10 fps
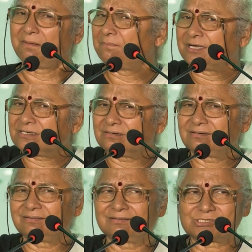But
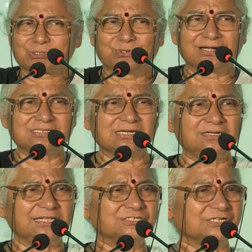students
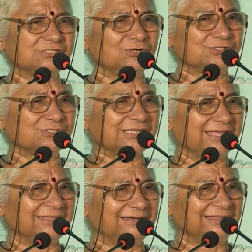and teachers also
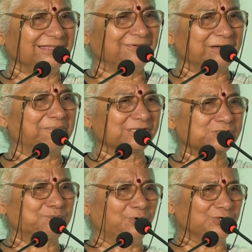say that in our
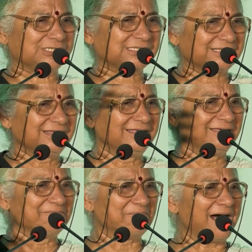sports,
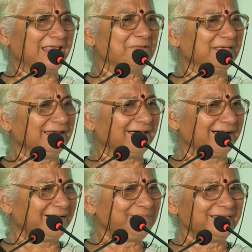Bal
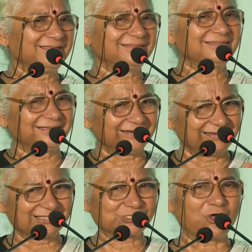Mela,
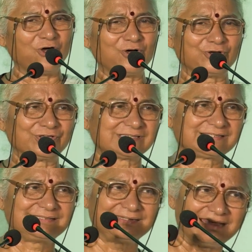the songs, the